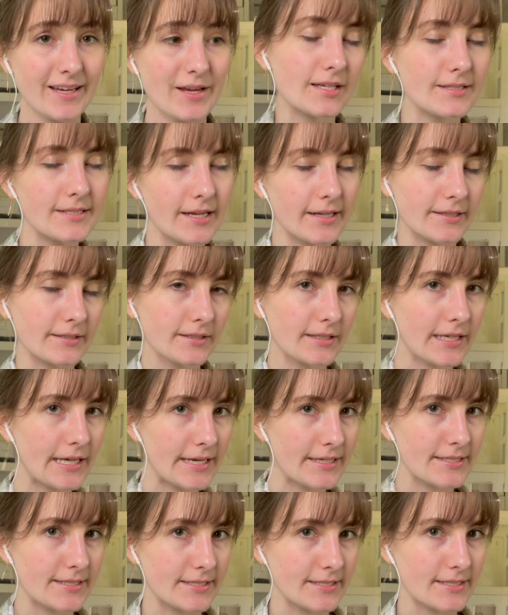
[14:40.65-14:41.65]
Technically,
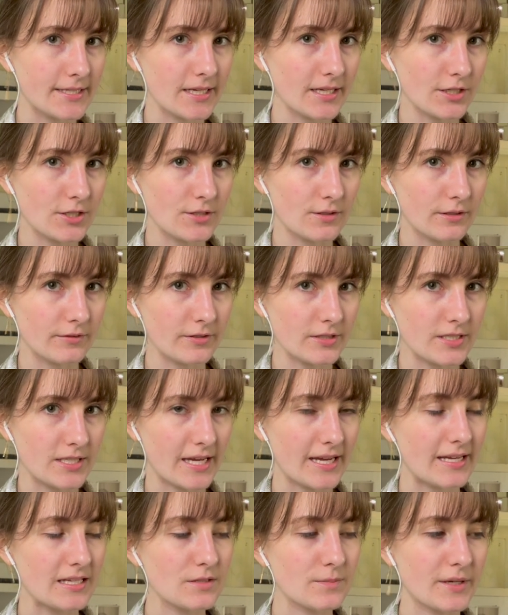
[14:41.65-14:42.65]
I did take 2 different
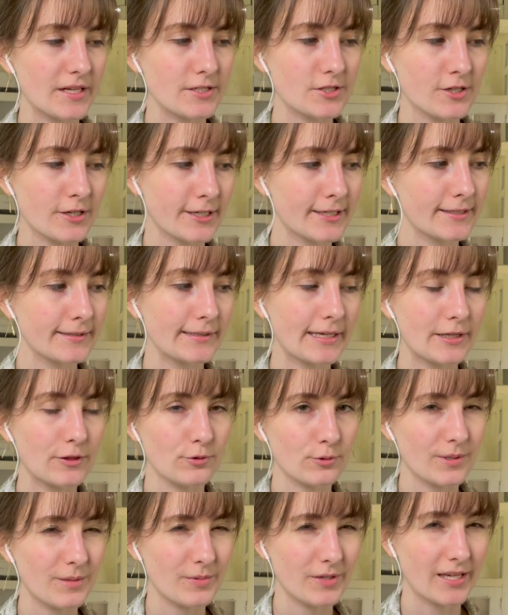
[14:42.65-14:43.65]
days, but I started at like
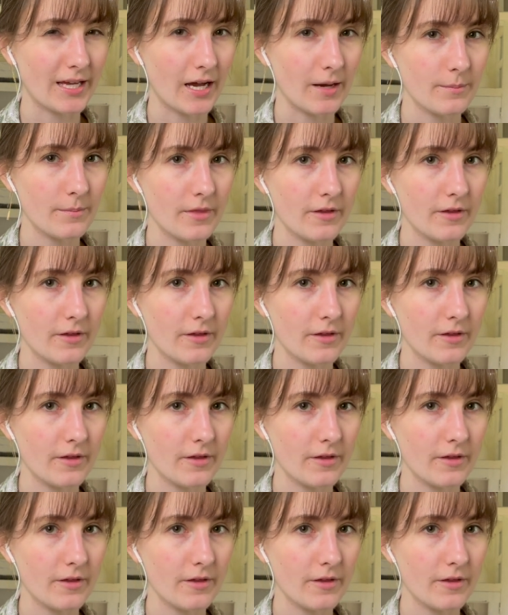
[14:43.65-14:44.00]
3 p.m.